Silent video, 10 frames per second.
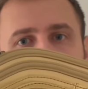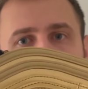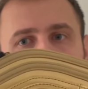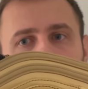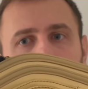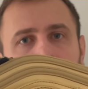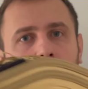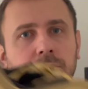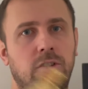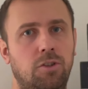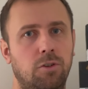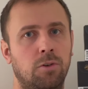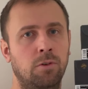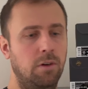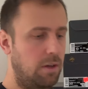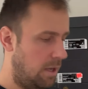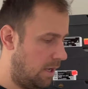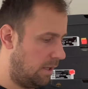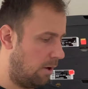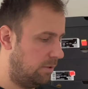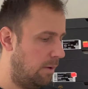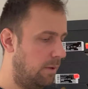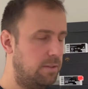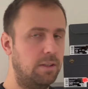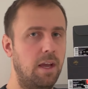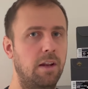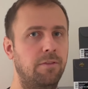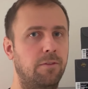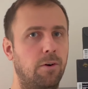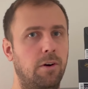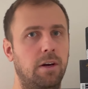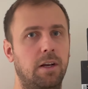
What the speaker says: Really nice shoe. And I was able to get it for,